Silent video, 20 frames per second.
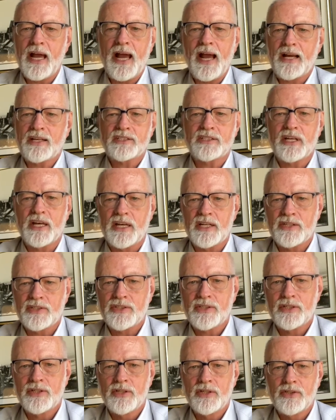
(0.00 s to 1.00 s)

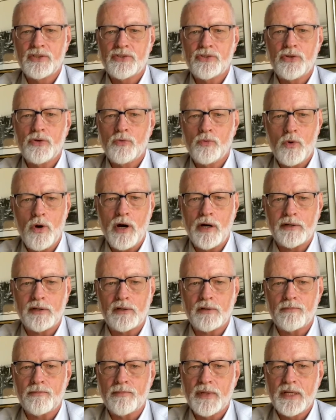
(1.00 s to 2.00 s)
access to
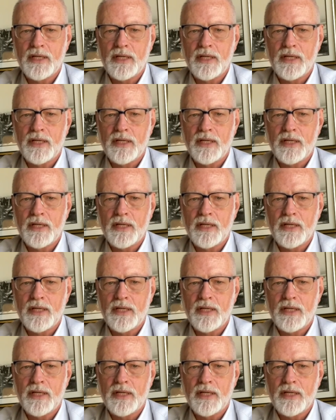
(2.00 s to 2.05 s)
water